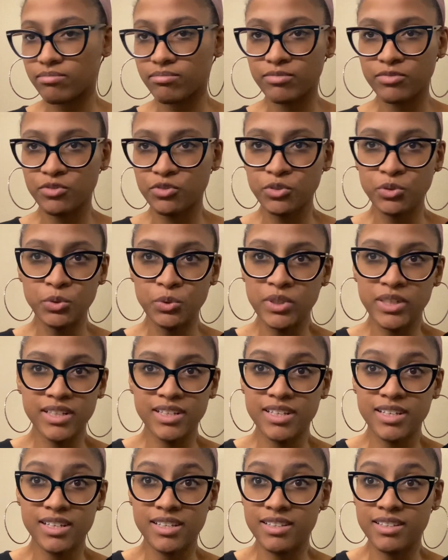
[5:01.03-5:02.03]
rooted
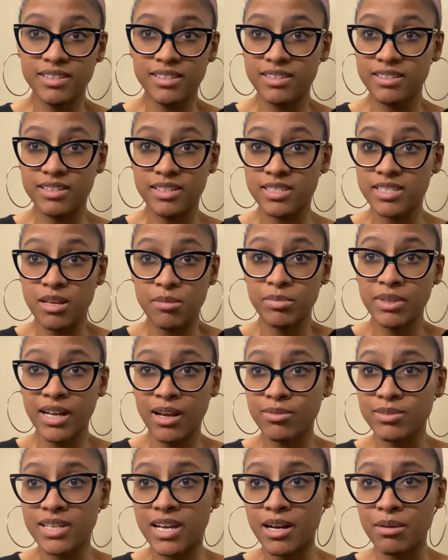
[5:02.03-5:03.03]
in something
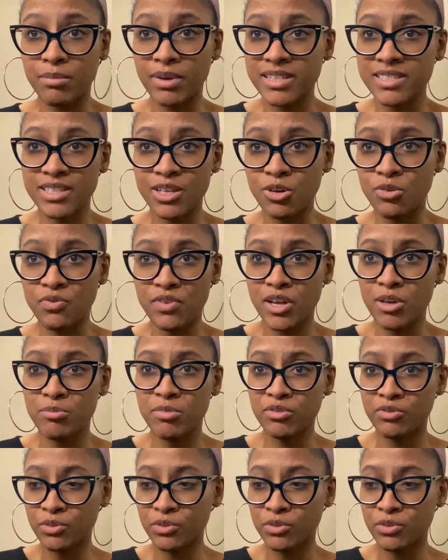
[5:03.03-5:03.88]
outside of myself. It had been